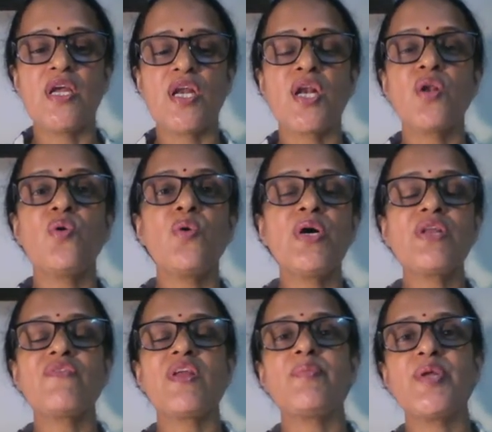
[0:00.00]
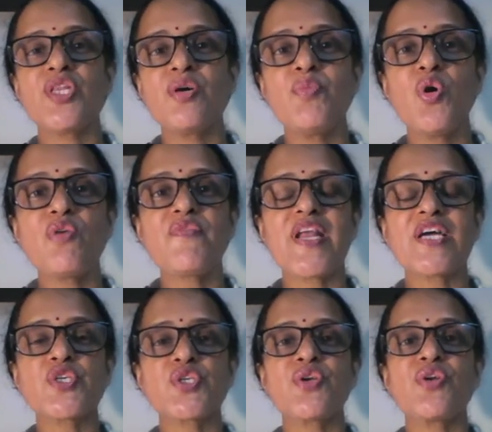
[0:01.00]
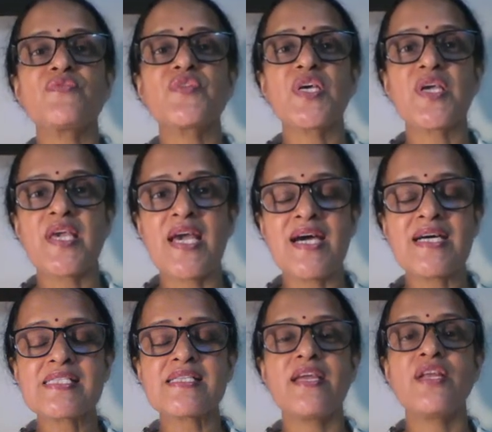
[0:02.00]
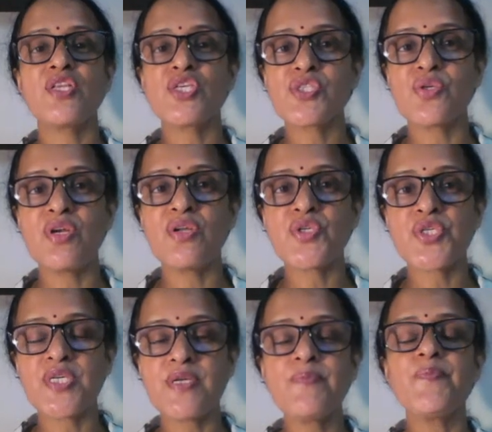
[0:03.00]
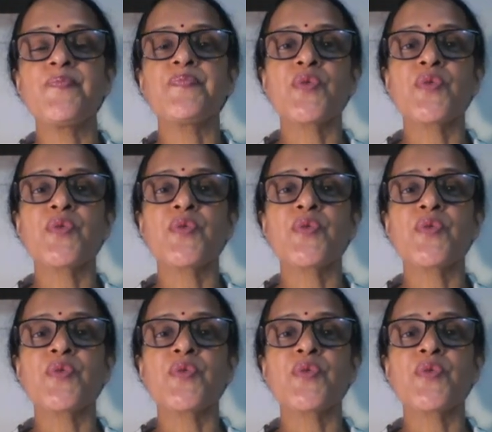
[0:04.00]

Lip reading: lower will be the mole fraction of the gas in the solution,